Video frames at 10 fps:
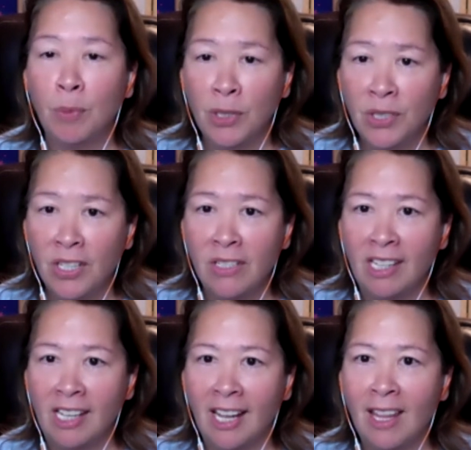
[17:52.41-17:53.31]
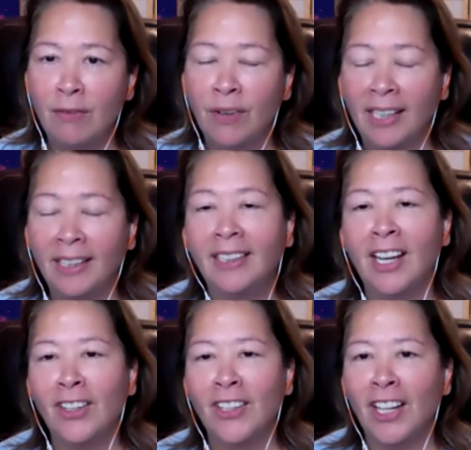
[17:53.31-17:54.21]
persisted and they finally let
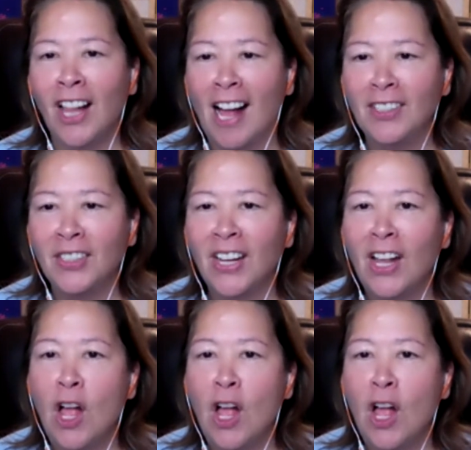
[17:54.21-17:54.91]
her in the class.